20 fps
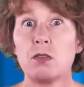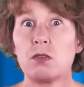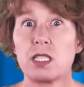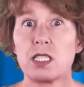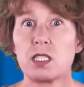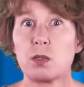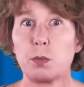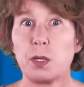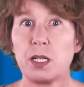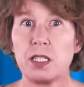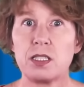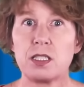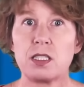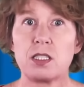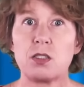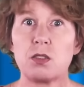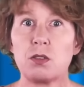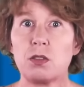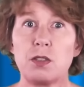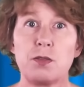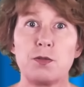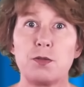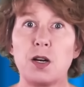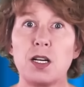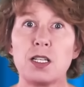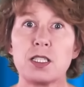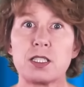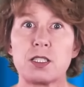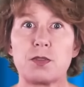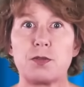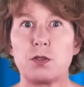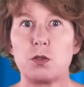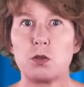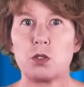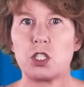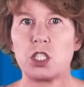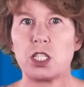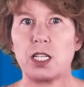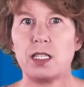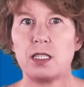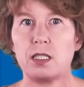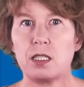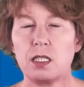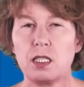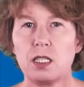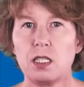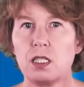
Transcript: recipes to a fast food chain.